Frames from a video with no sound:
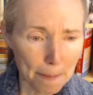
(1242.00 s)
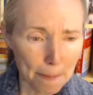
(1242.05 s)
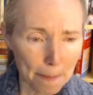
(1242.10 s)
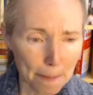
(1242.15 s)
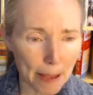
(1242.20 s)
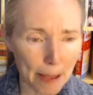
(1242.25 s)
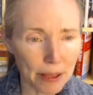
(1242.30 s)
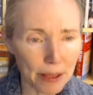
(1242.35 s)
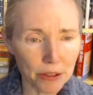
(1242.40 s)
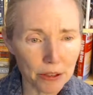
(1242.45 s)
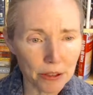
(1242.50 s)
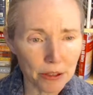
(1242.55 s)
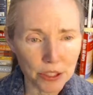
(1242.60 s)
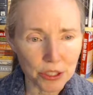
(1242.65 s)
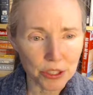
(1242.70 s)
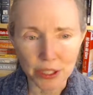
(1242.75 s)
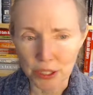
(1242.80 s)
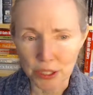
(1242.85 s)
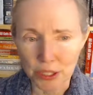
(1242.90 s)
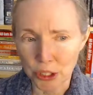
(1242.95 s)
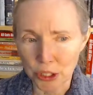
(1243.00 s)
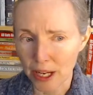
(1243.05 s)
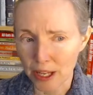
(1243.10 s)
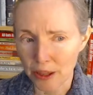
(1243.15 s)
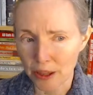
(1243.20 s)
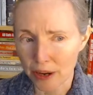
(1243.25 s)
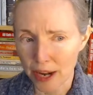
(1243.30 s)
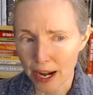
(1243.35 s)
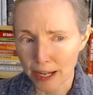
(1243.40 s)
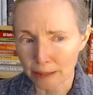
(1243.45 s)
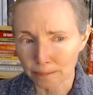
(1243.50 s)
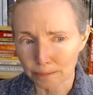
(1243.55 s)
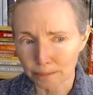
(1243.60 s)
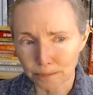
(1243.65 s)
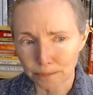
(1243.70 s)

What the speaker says: I bet they're just going to shake their head.